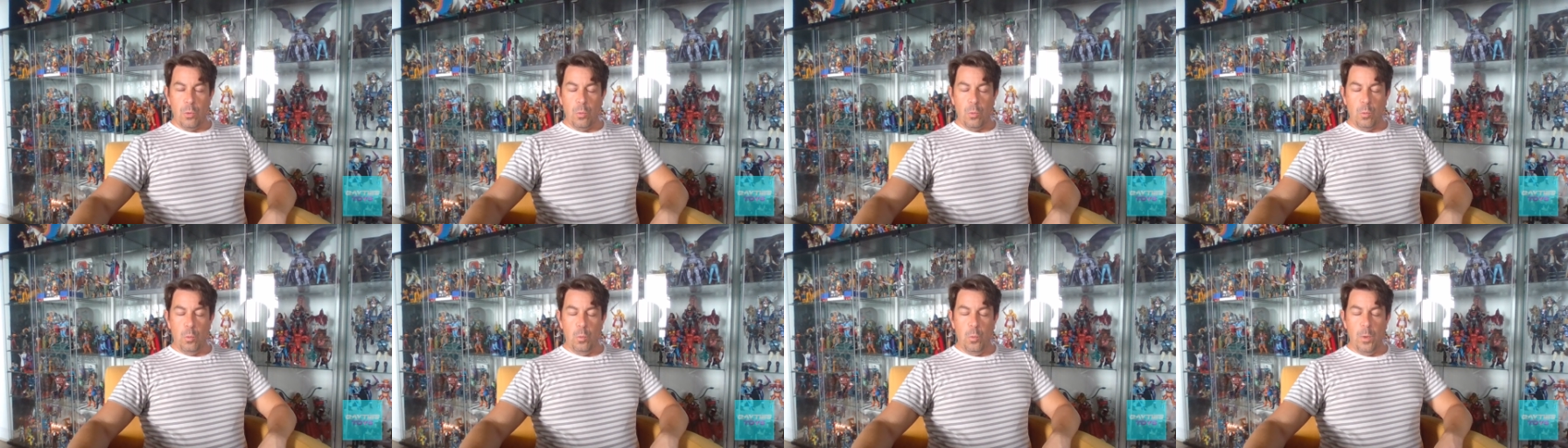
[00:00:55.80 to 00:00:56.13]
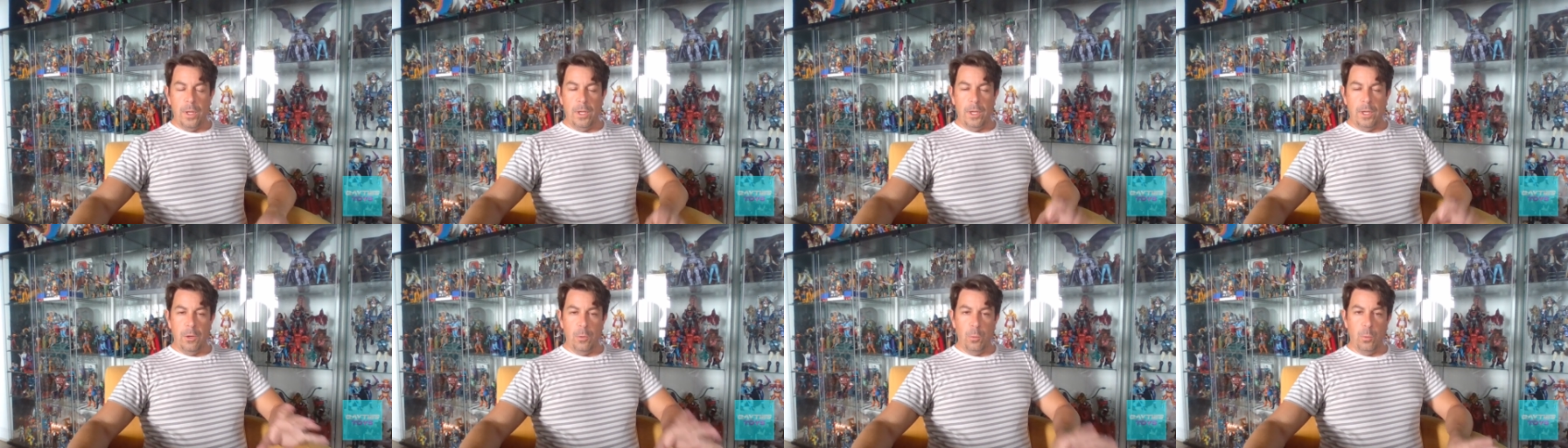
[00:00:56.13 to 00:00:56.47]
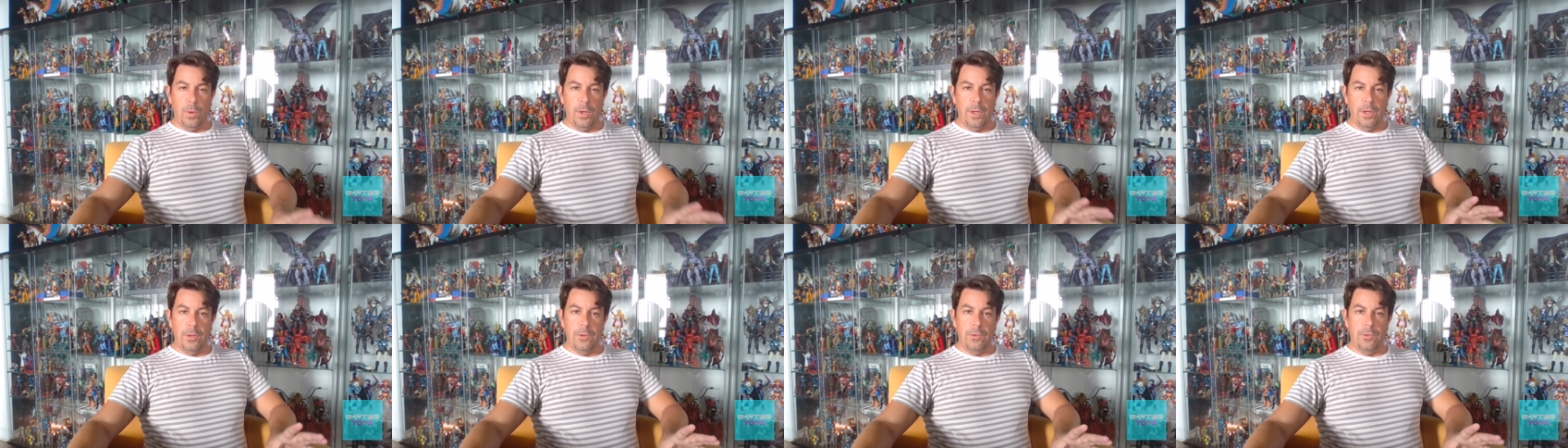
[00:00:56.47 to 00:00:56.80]
Willa
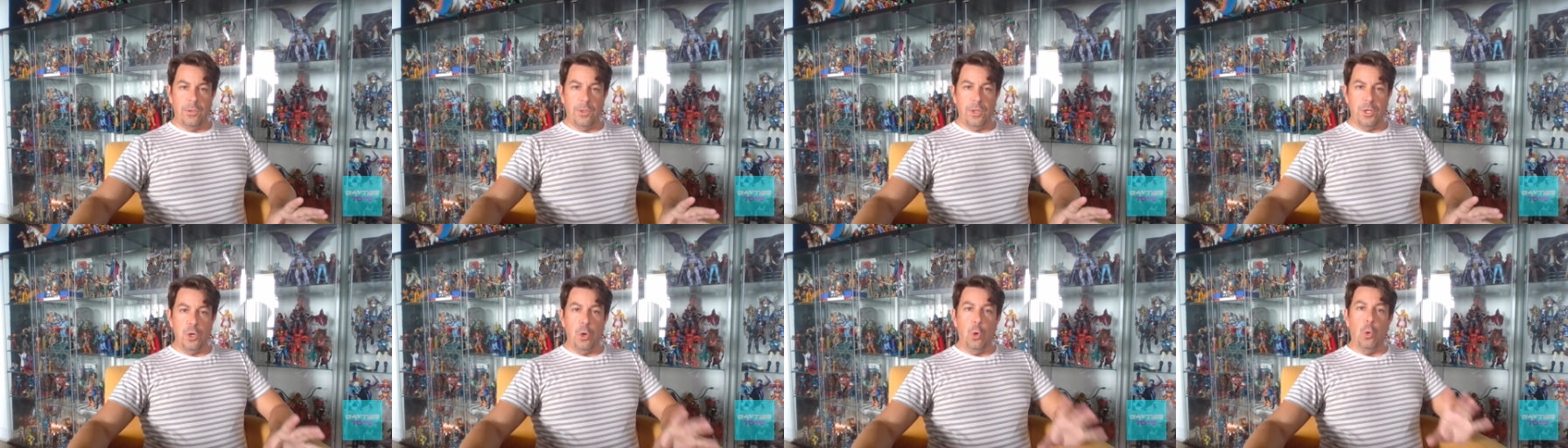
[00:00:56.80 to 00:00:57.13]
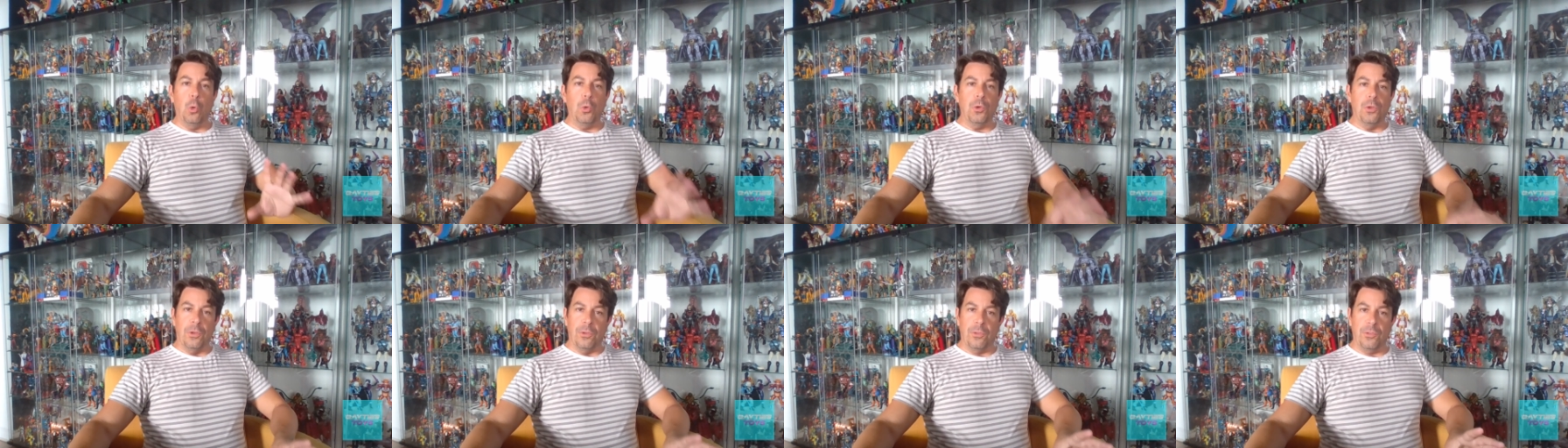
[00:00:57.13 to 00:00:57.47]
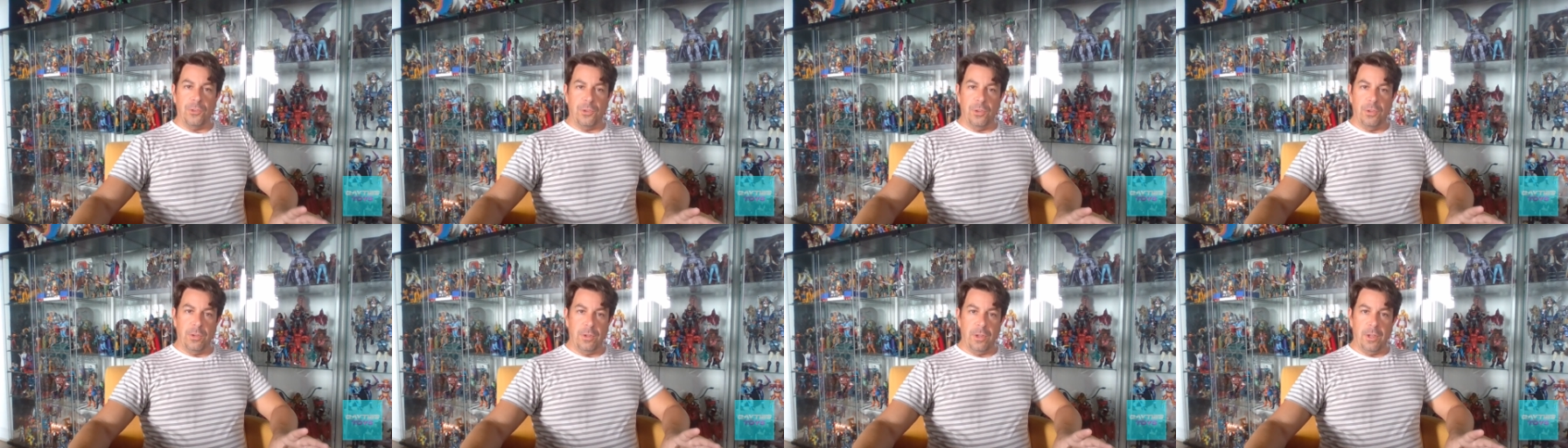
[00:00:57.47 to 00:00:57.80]
was the
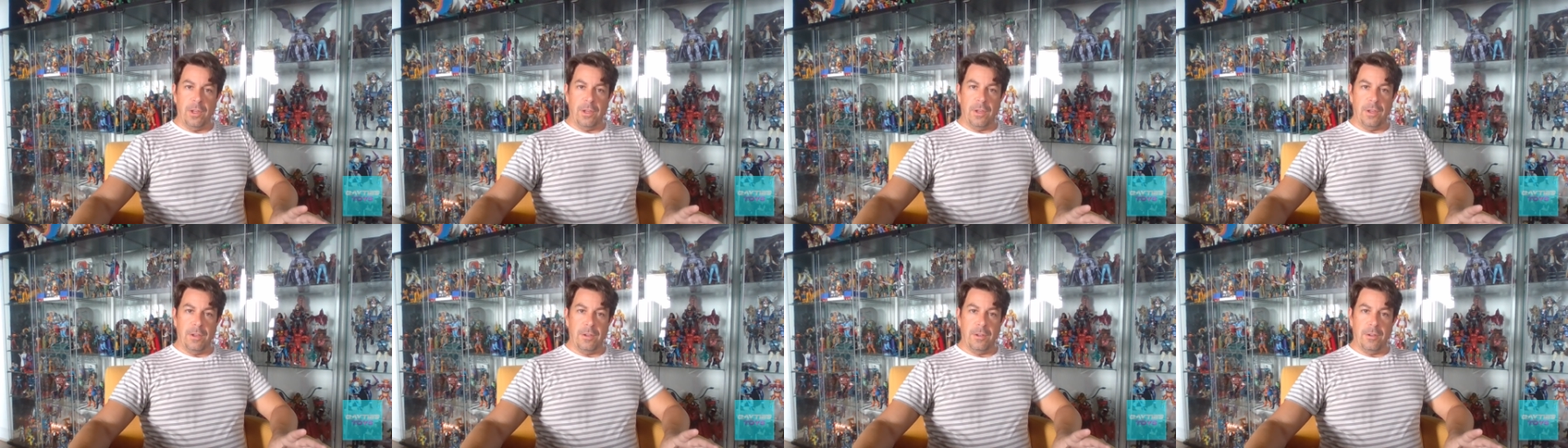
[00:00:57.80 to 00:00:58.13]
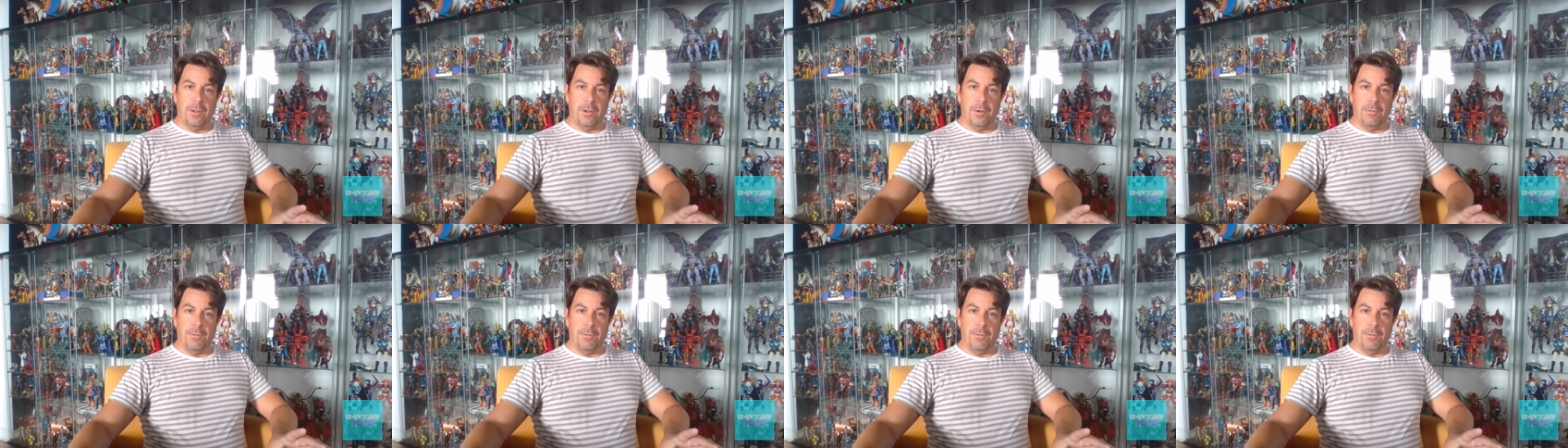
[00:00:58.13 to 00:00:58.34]
oldest uh,